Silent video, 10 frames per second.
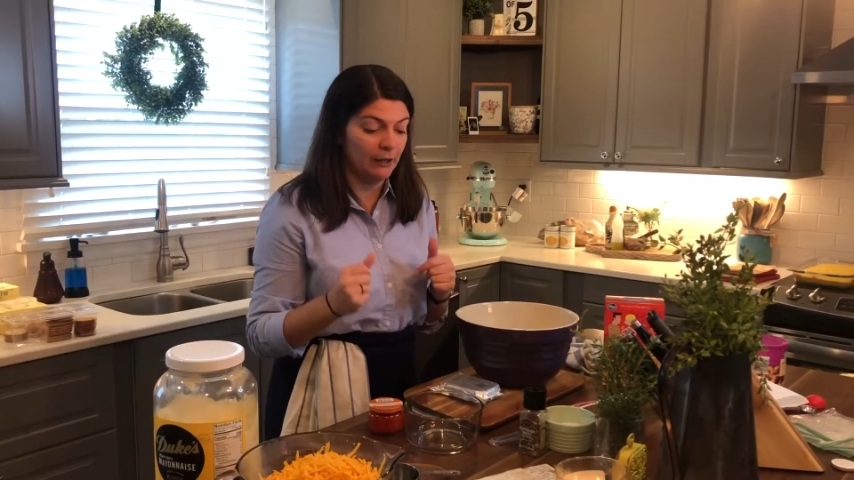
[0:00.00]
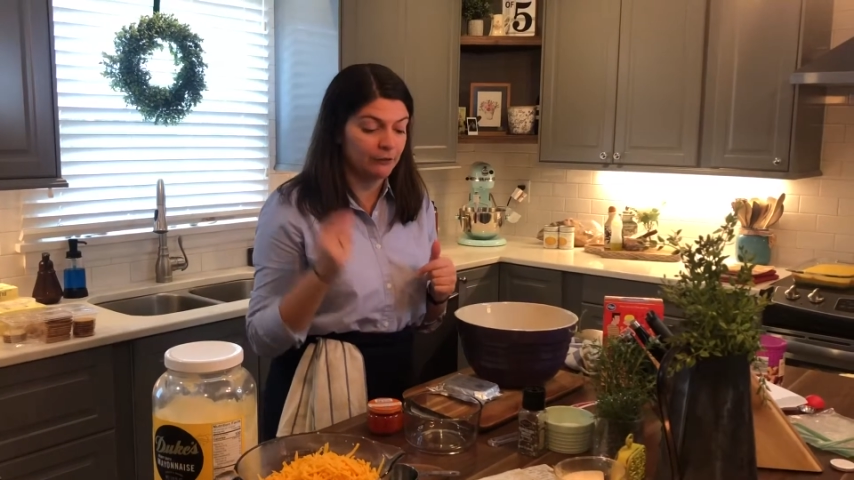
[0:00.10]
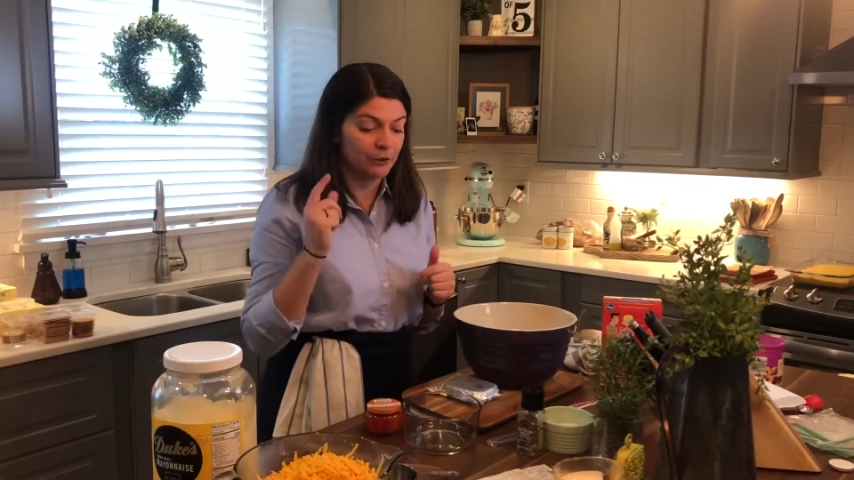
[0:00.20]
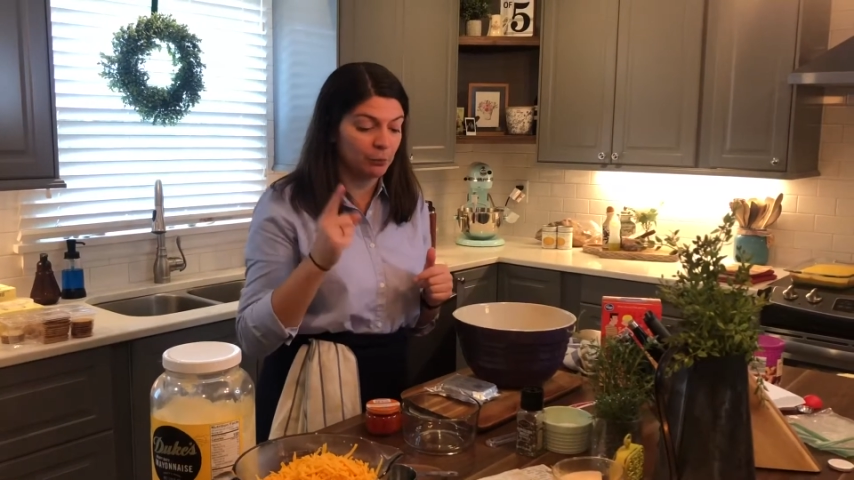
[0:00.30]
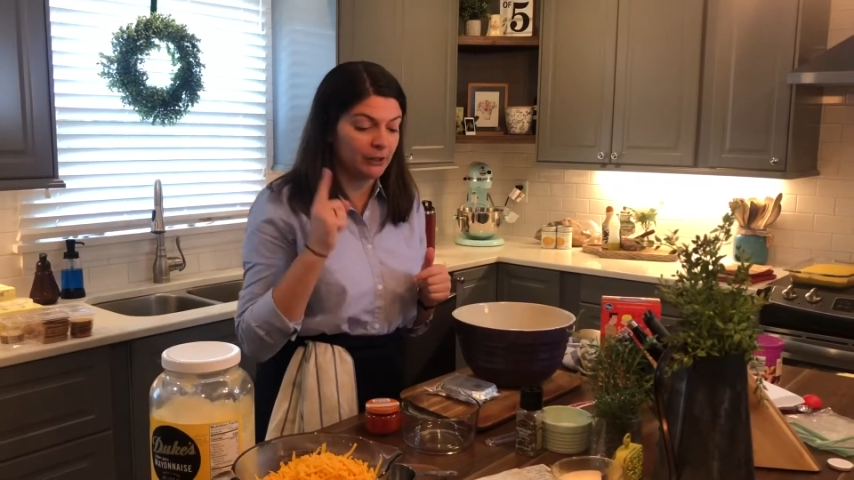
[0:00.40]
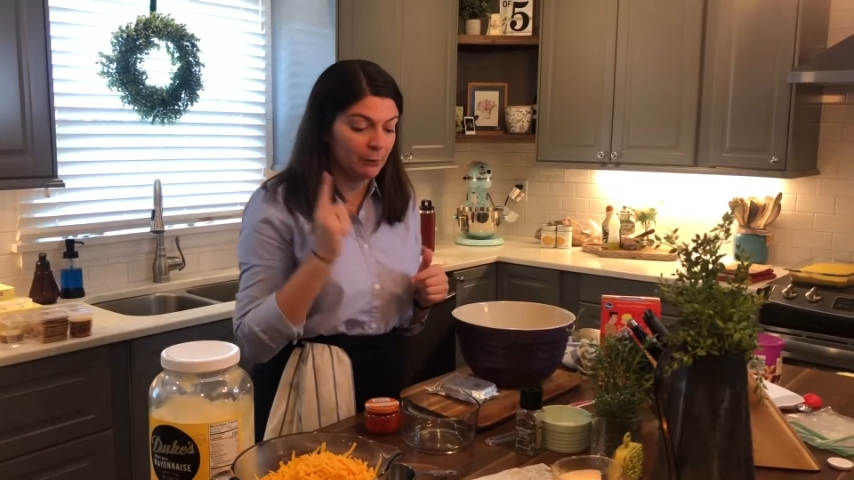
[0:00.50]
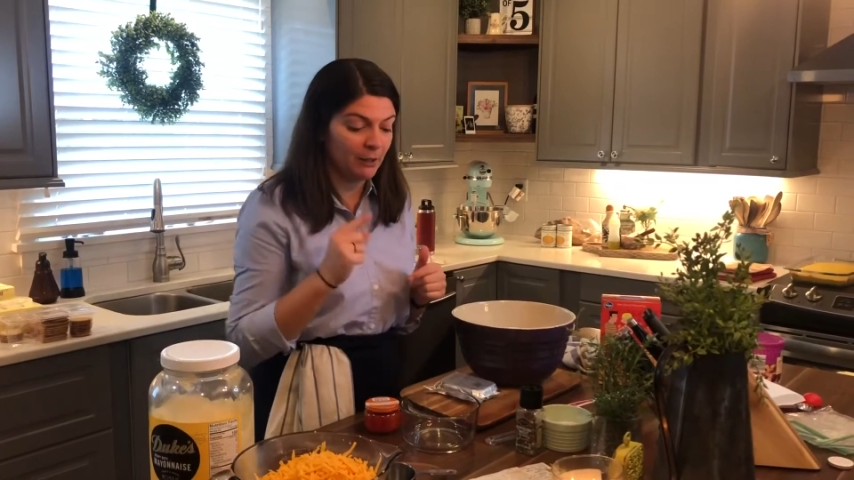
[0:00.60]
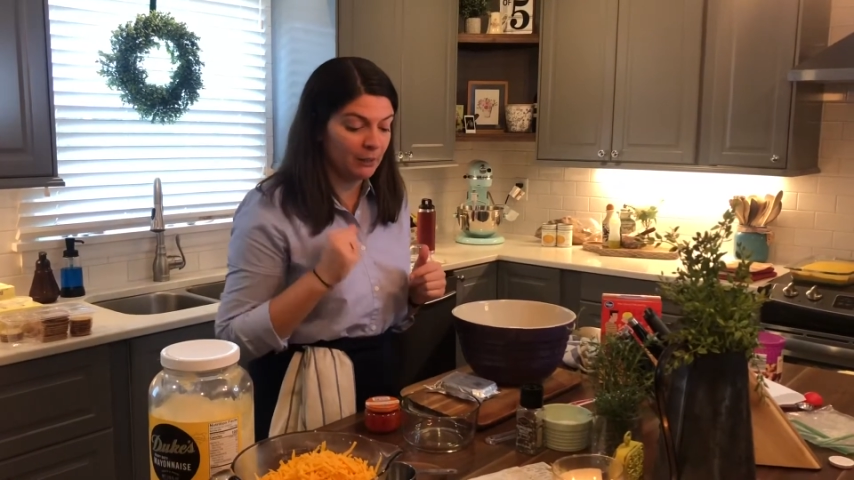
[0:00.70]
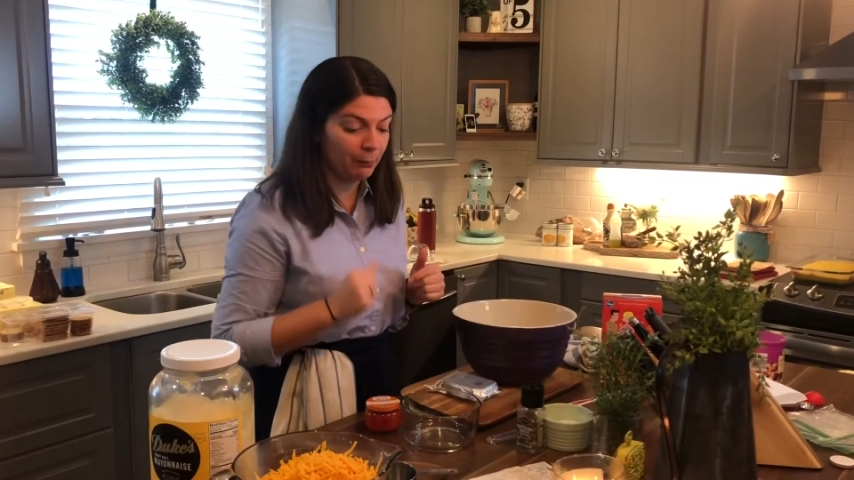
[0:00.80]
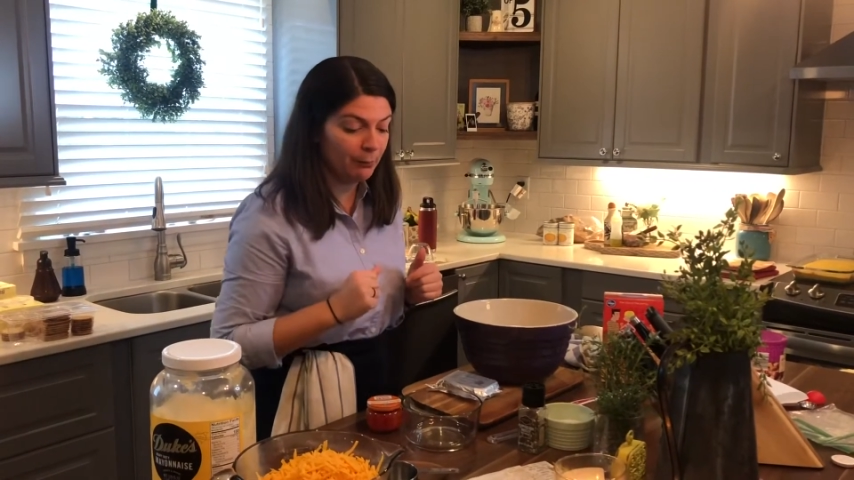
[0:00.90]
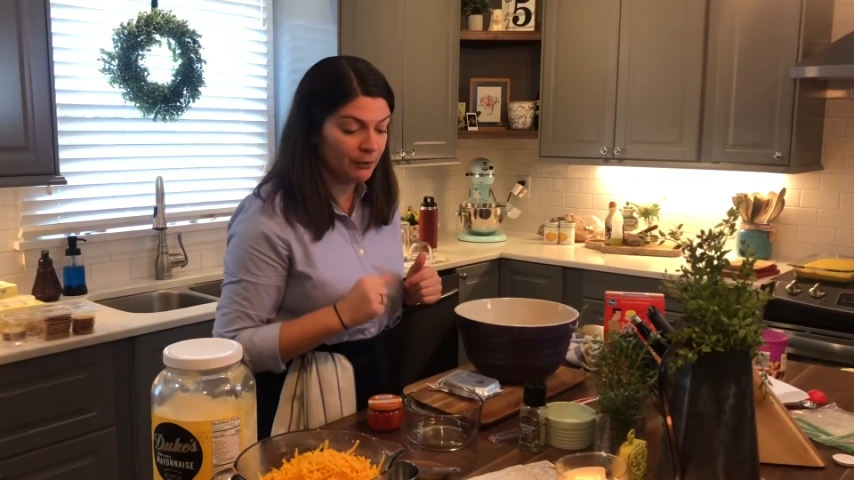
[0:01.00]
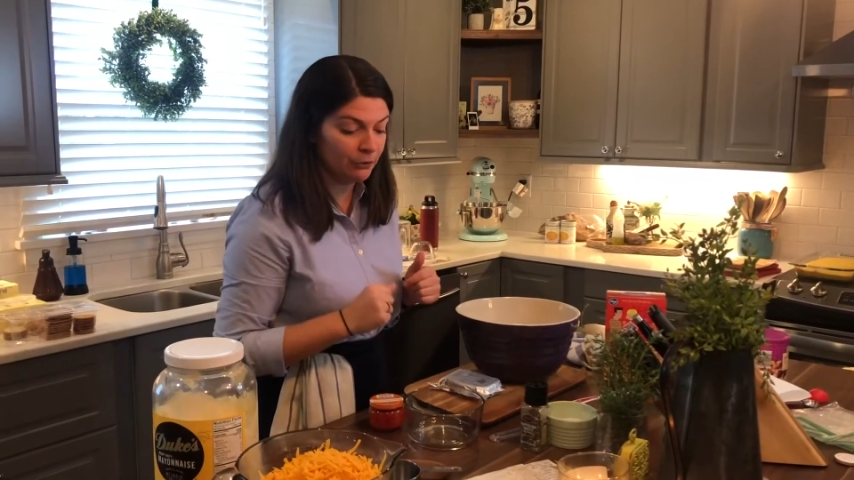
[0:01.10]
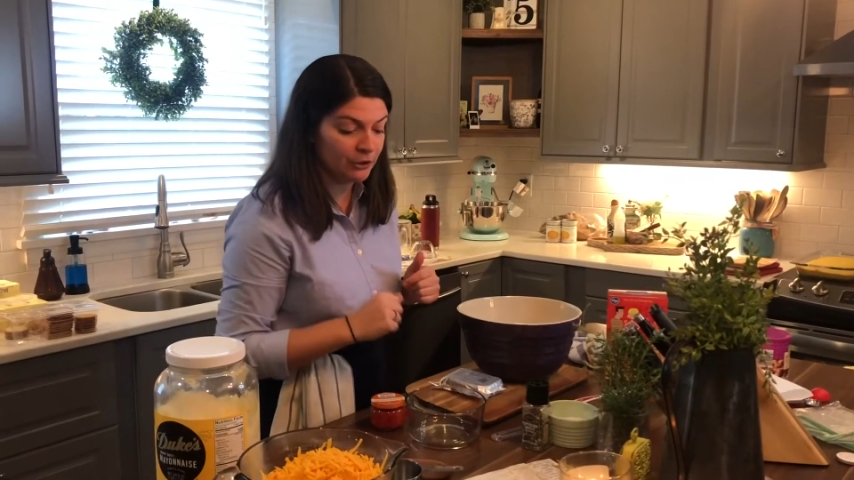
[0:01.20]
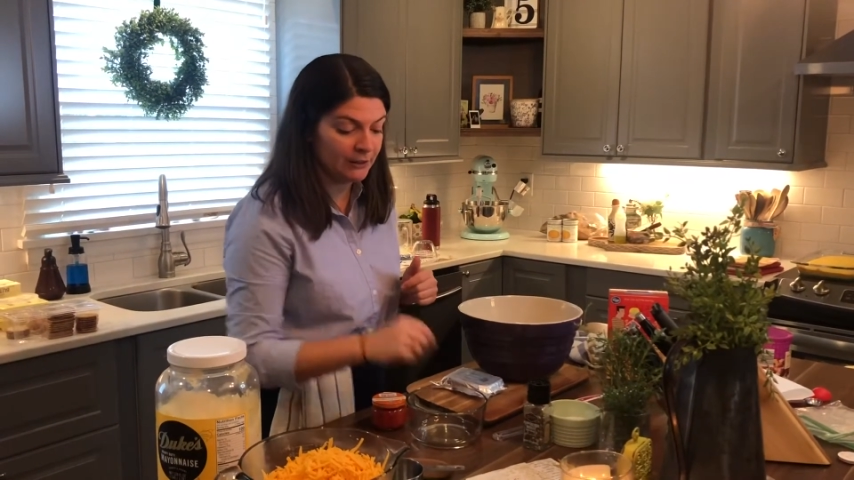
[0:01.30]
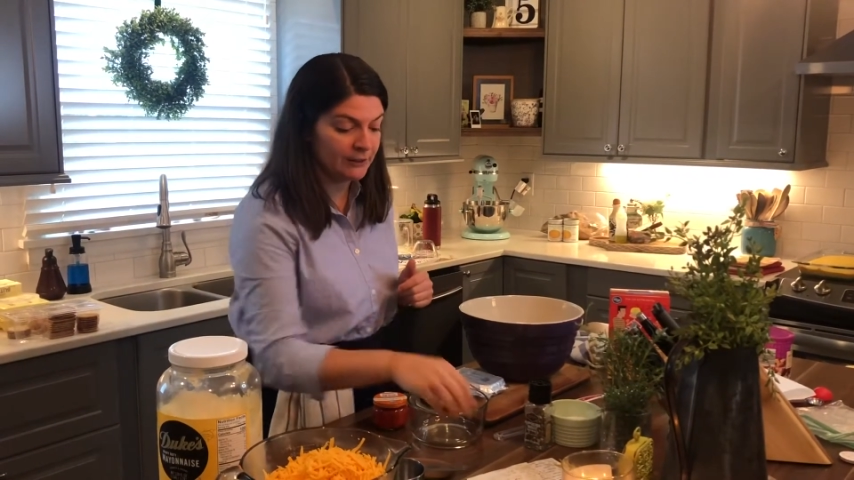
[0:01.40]
So we're gonna make a pimento
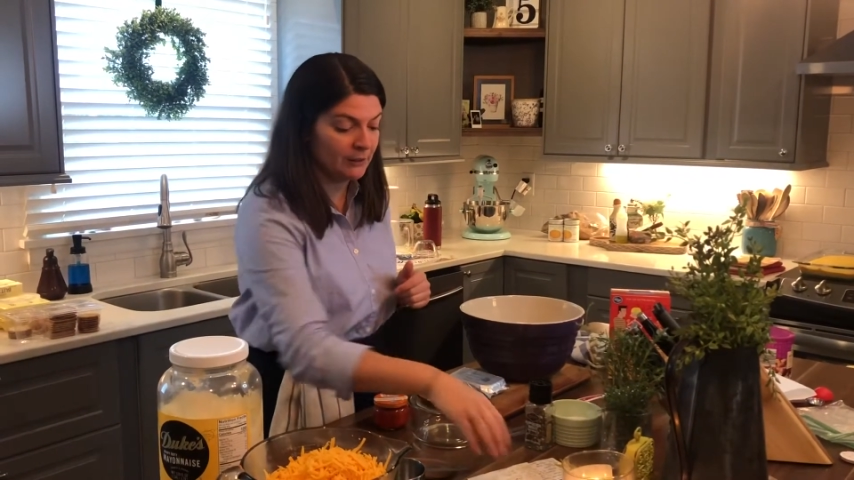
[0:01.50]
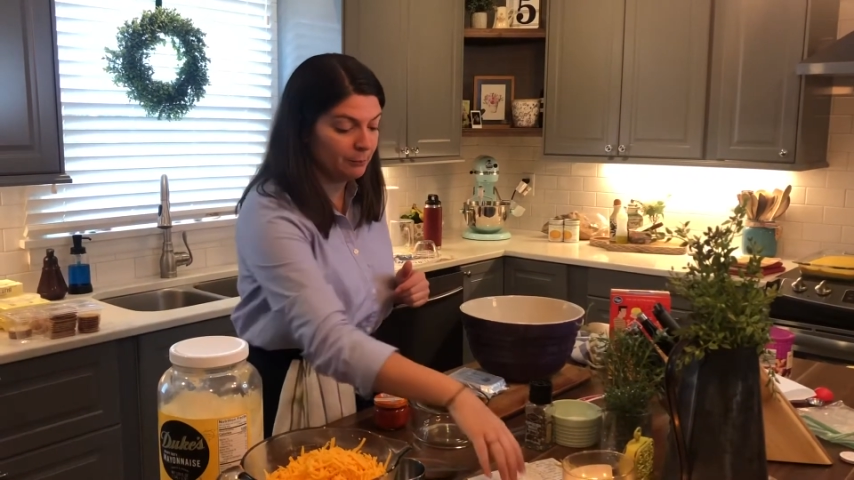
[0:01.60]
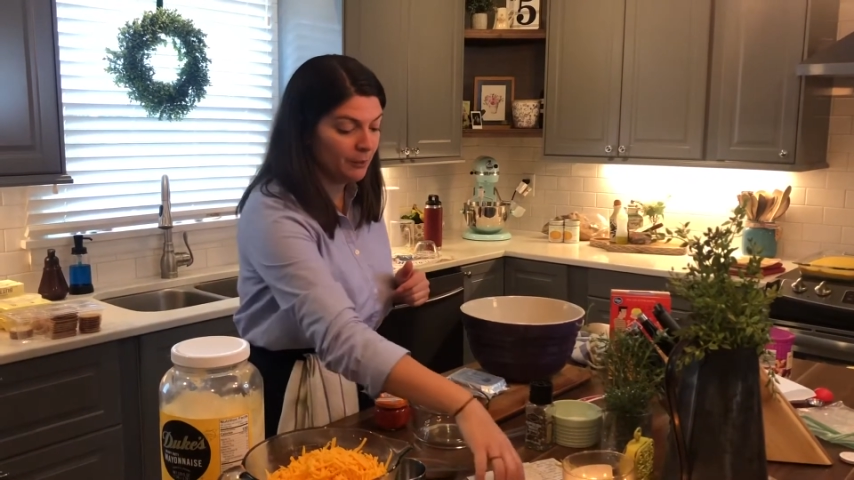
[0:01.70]
cheese dip.